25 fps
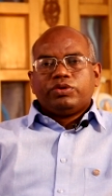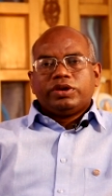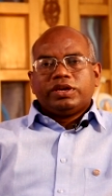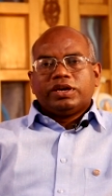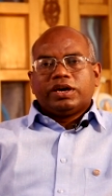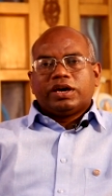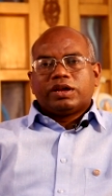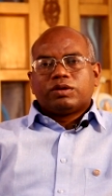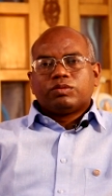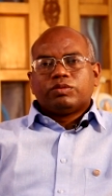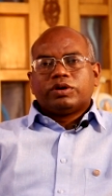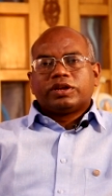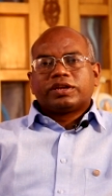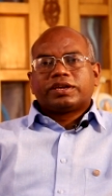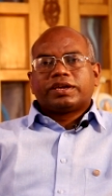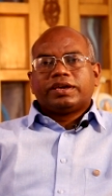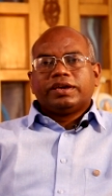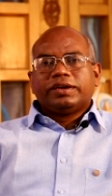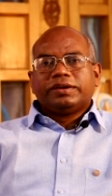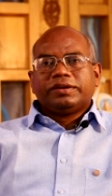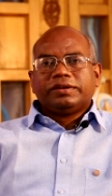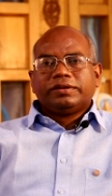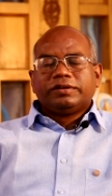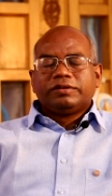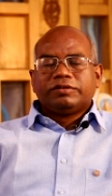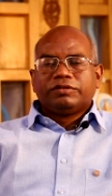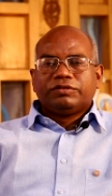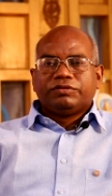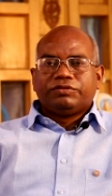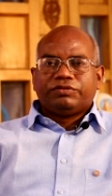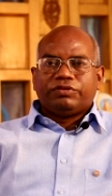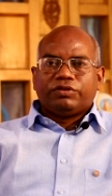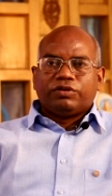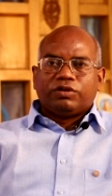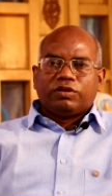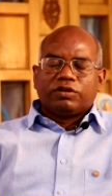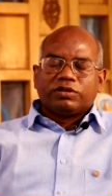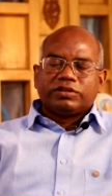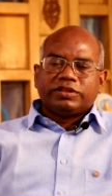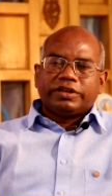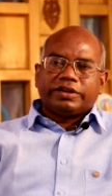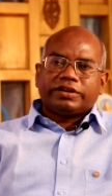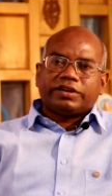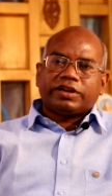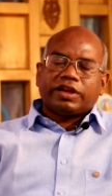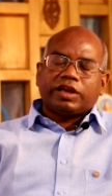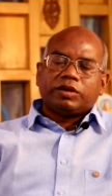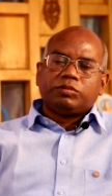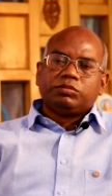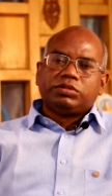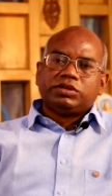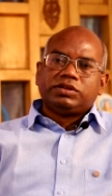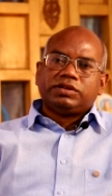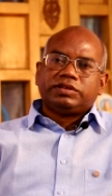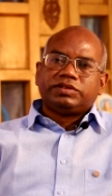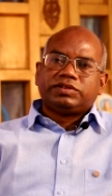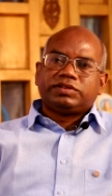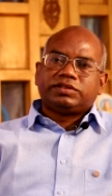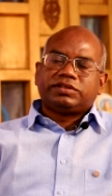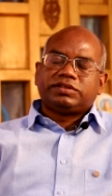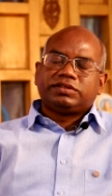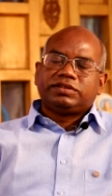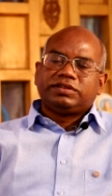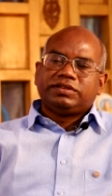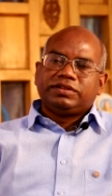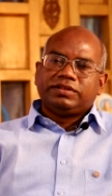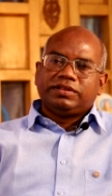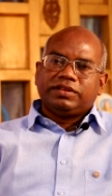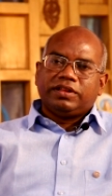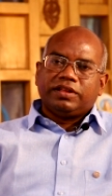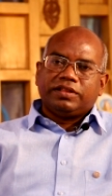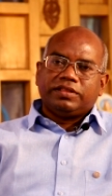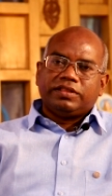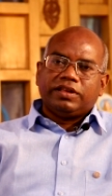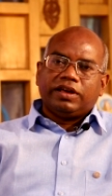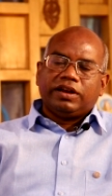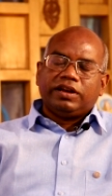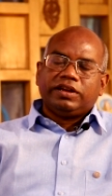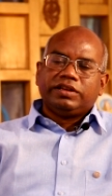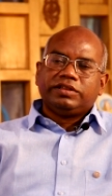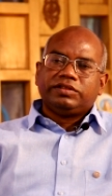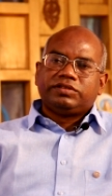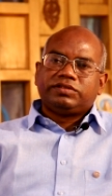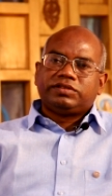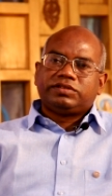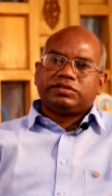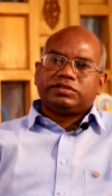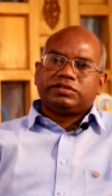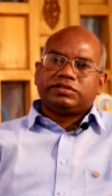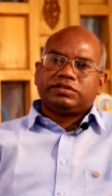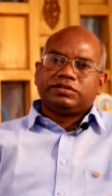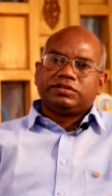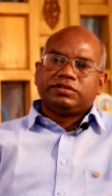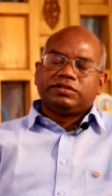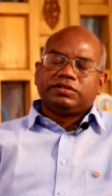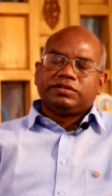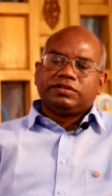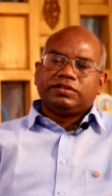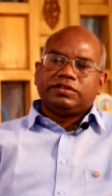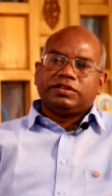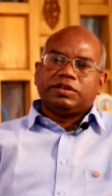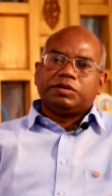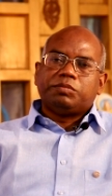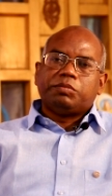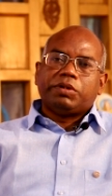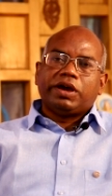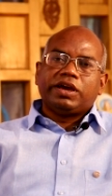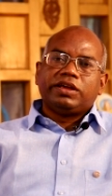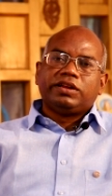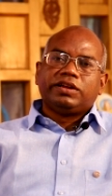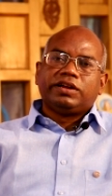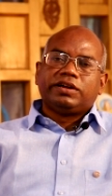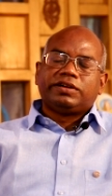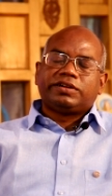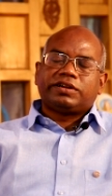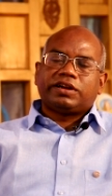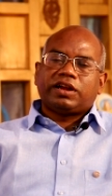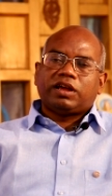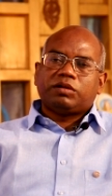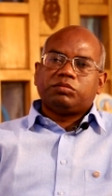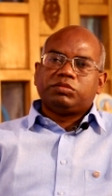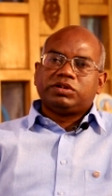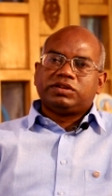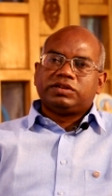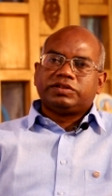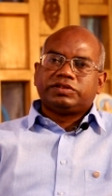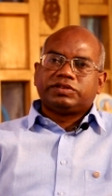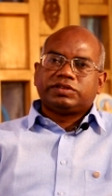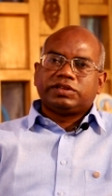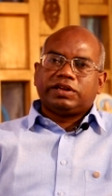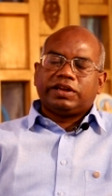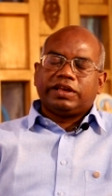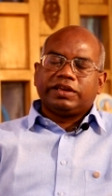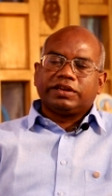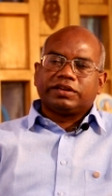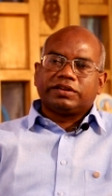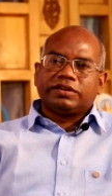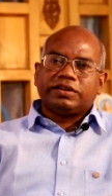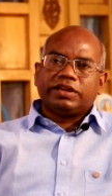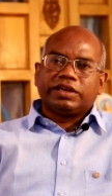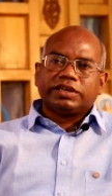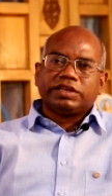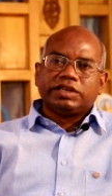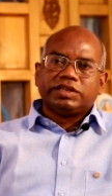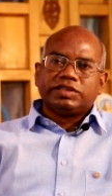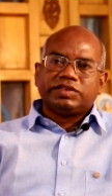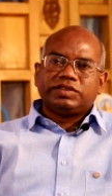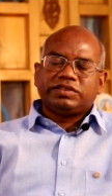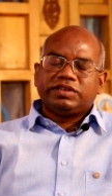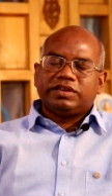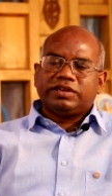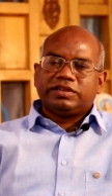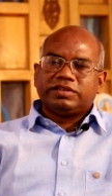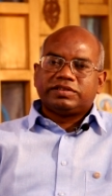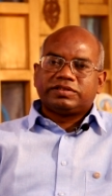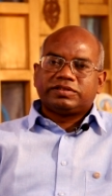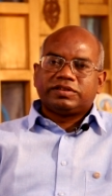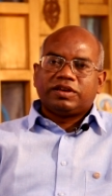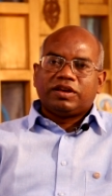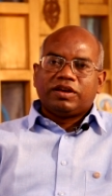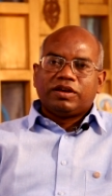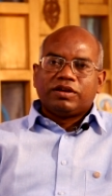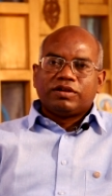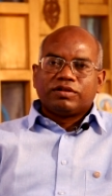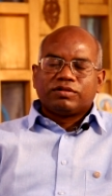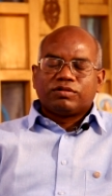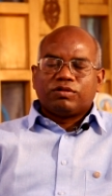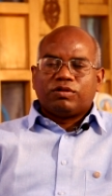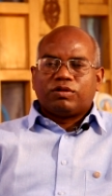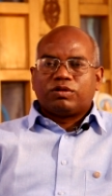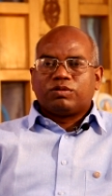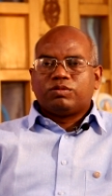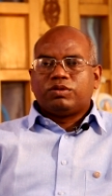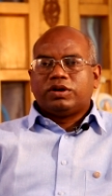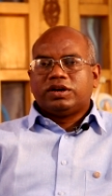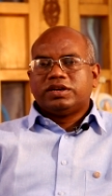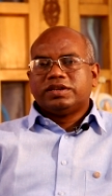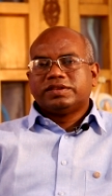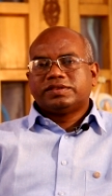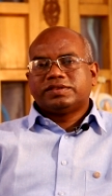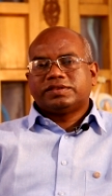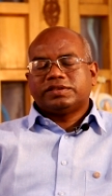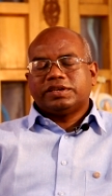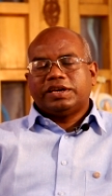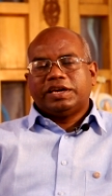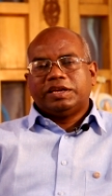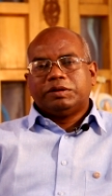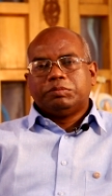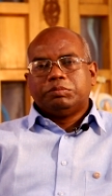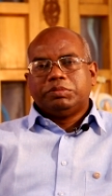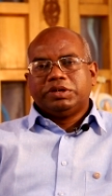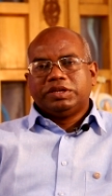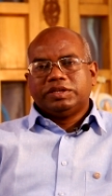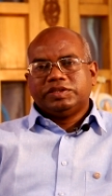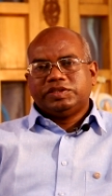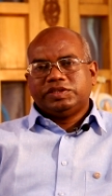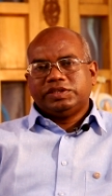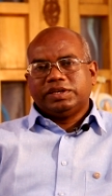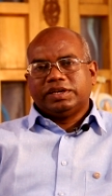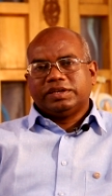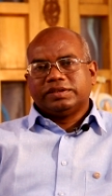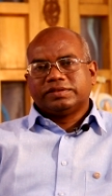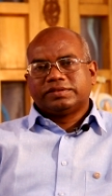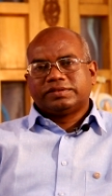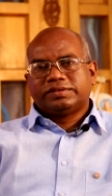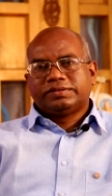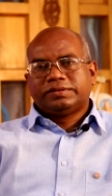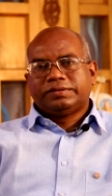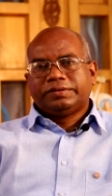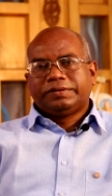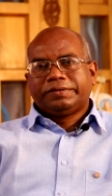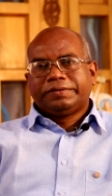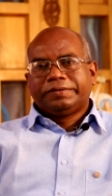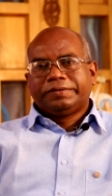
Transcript: We are working for the tribals, the Dalits, the minor tribals like Nagasyas, Korvas and Birgias.